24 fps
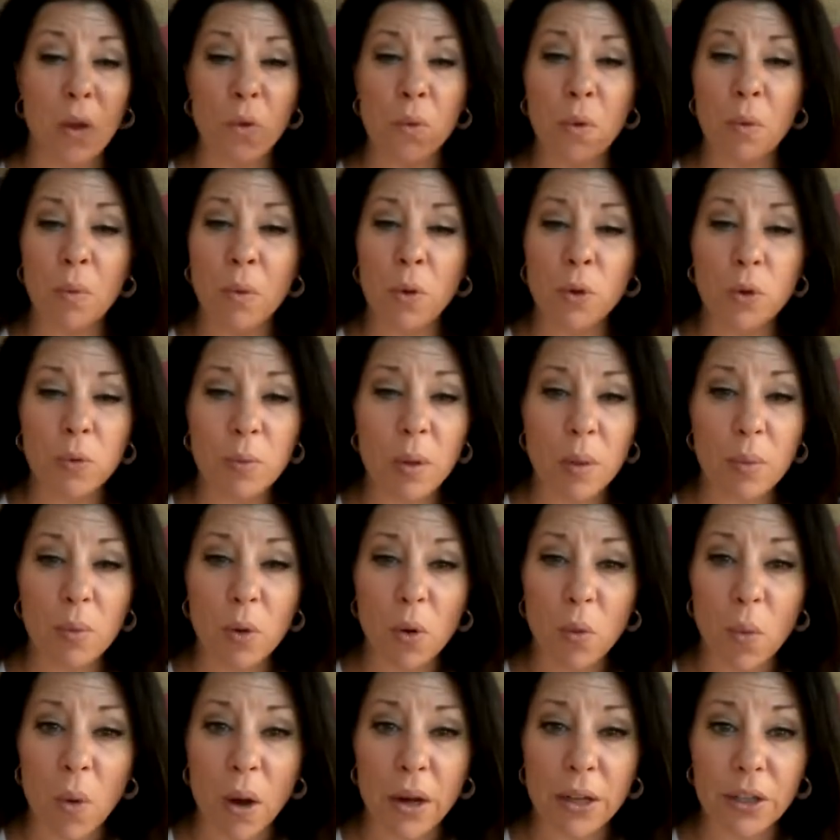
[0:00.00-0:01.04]
when most people
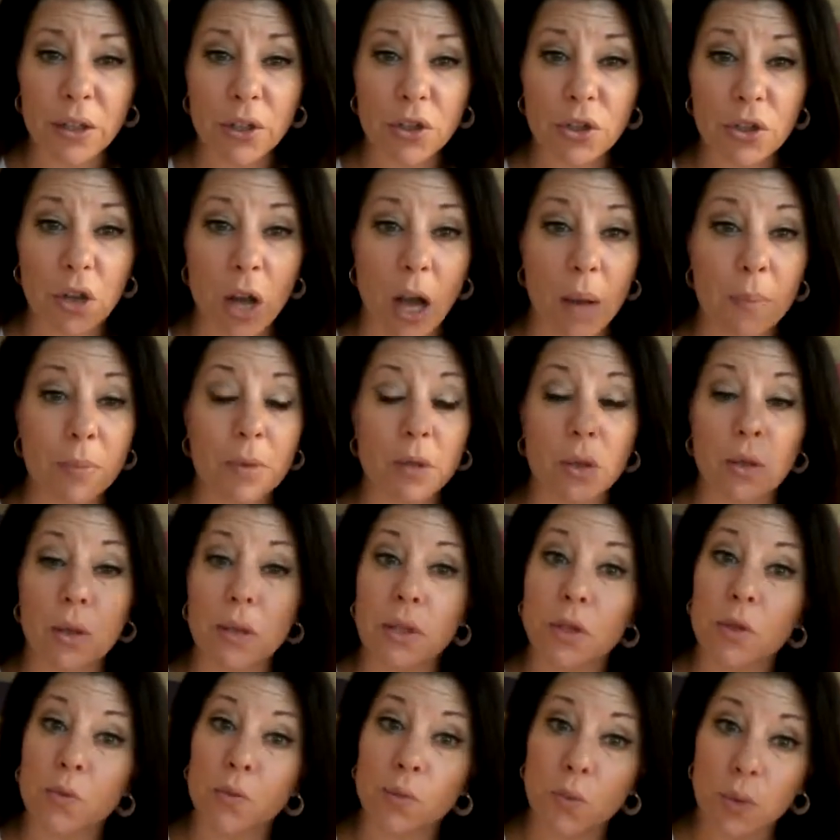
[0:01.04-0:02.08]
are wanting to shop, so
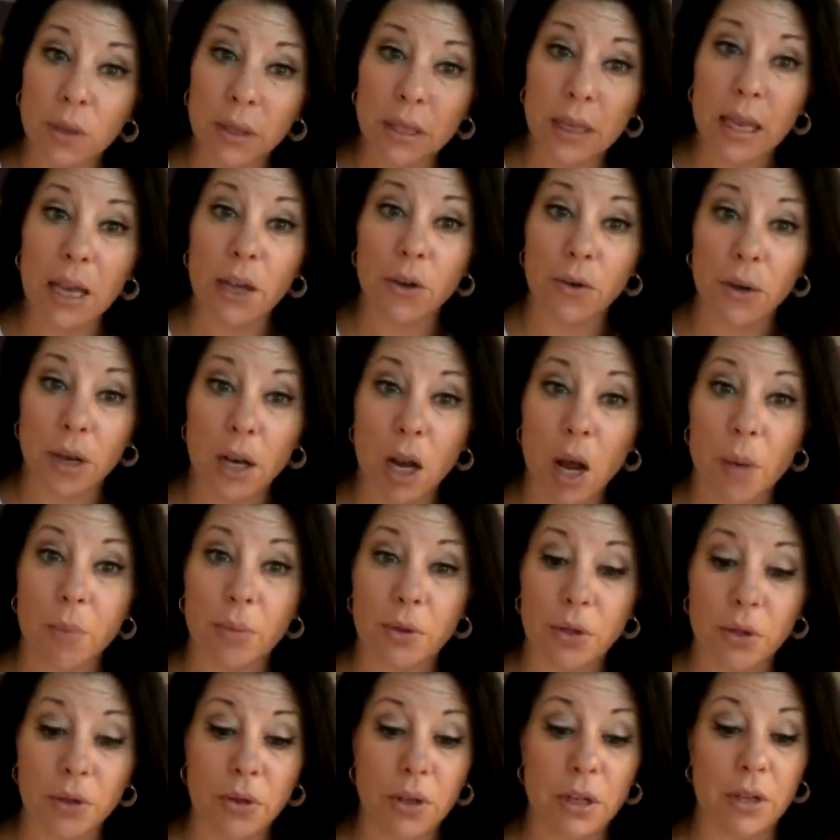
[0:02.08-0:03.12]
that's really a great
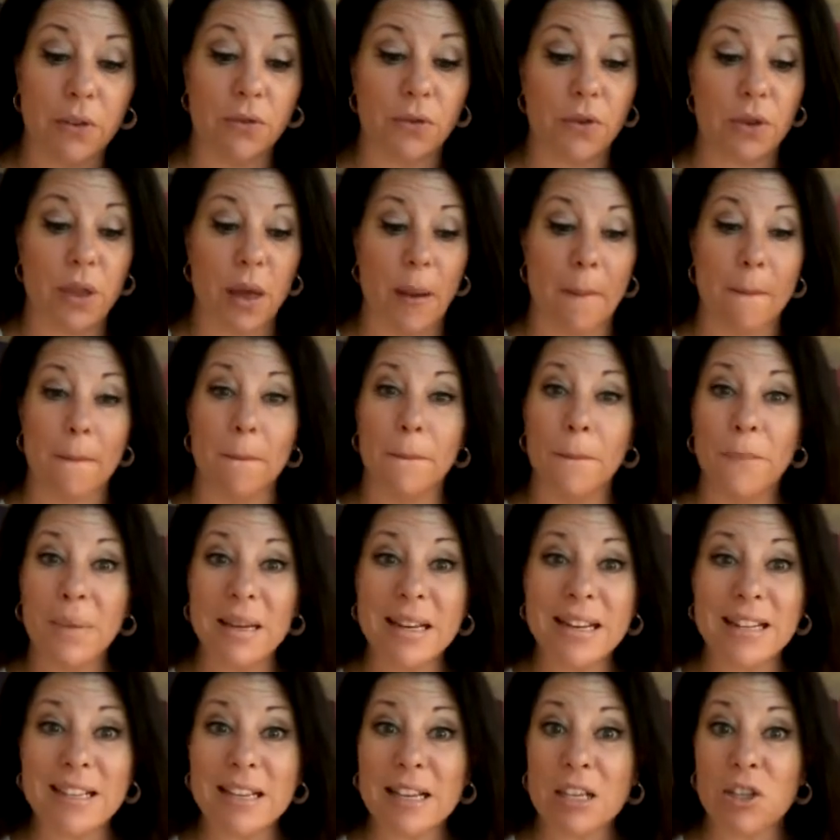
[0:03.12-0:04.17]
opportunity for them. But
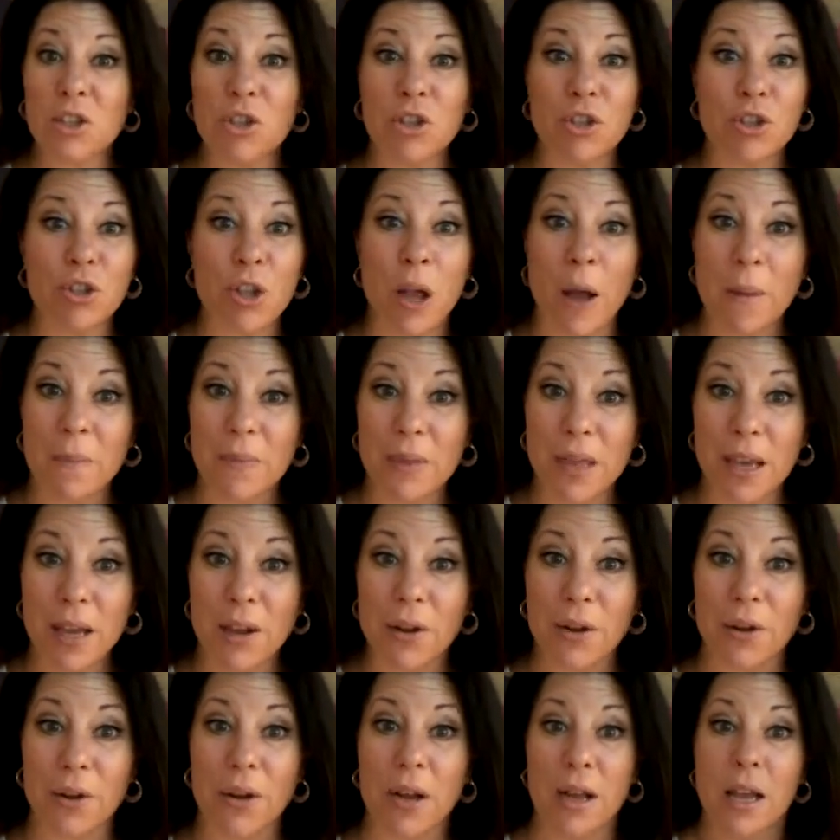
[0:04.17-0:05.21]
it doesn't stop
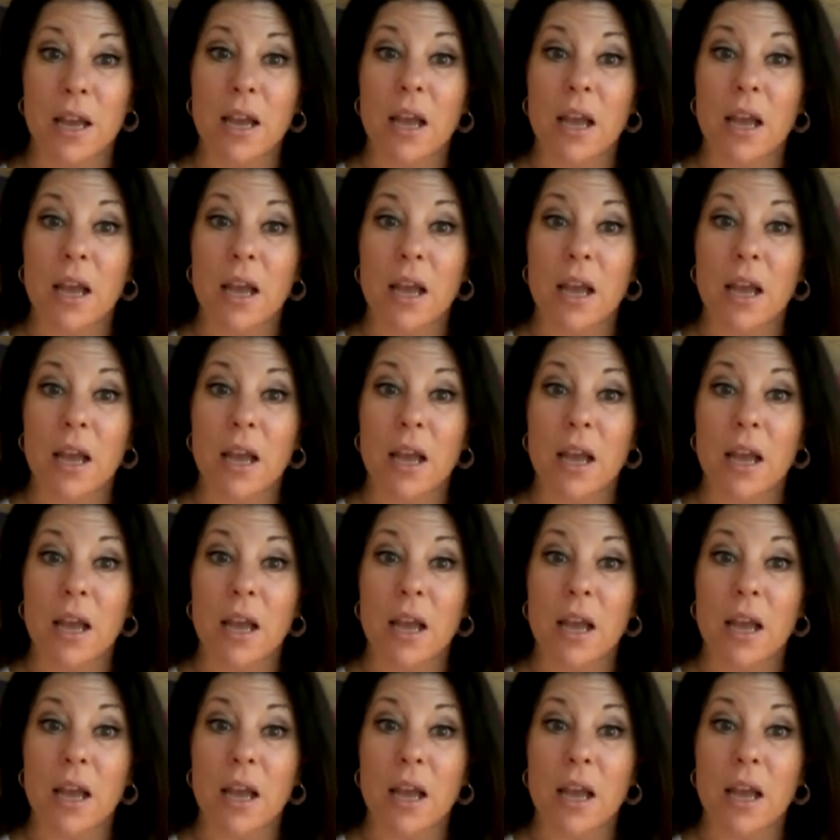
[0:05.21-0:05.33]
there.